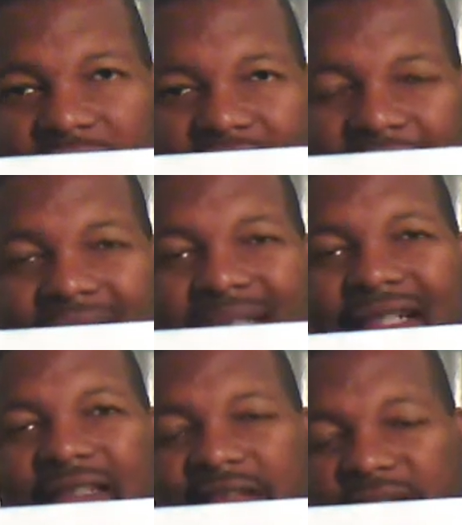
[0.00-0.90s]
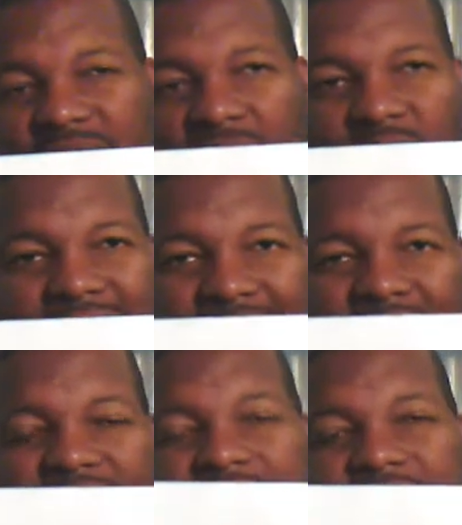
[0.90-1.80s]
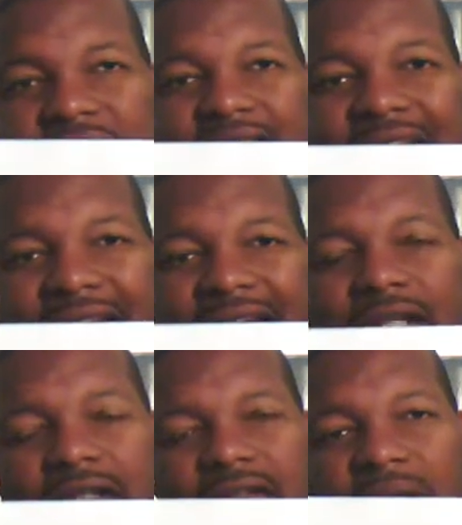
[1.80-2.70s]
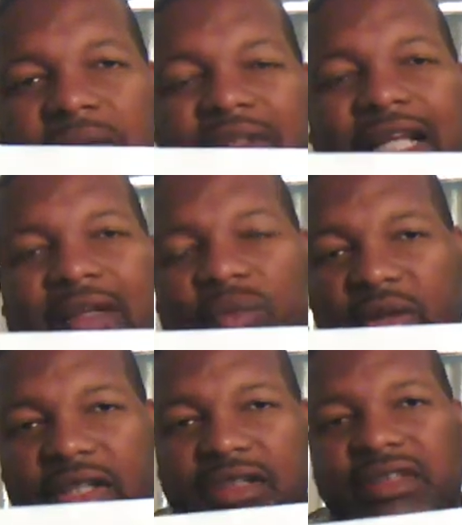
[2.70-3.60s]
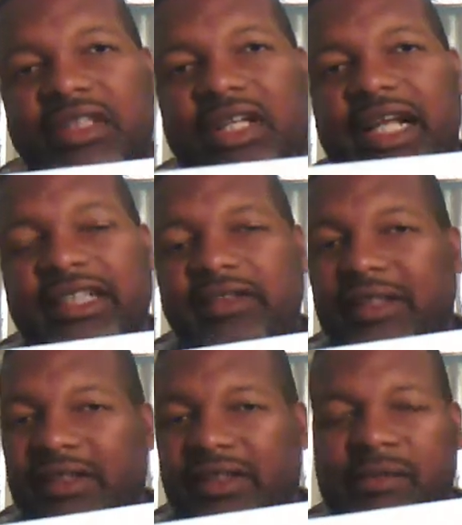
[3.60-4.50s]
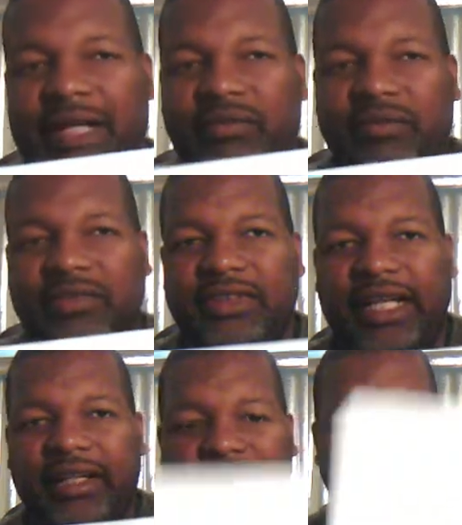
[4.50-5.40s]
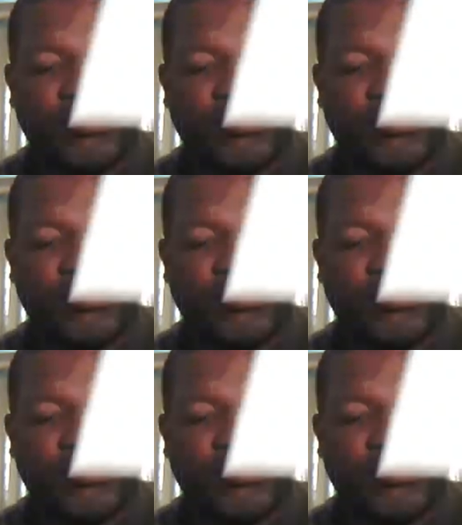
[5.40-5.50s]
on the end, you always have a number that works and you'll have to go back and check it.